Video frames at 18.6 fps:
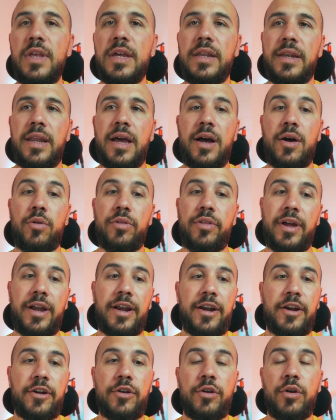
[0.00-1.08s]
now there
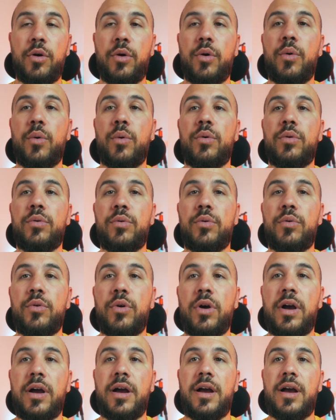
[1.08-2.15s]
are no
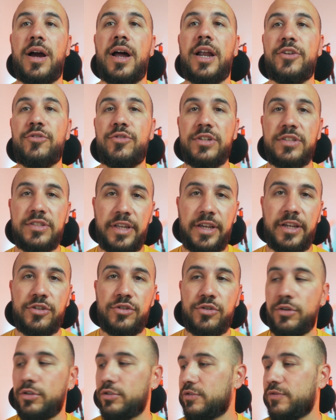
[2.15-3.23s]
hard
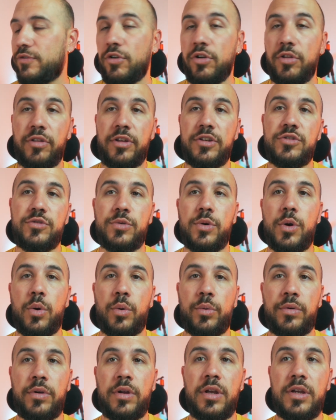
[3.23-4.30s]
restrictions for this
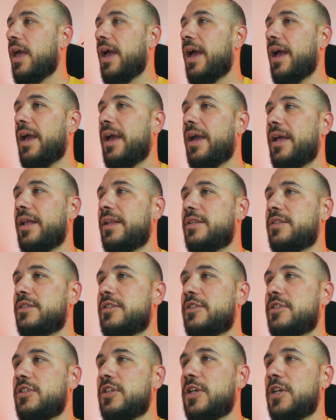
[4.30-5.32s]
drone, and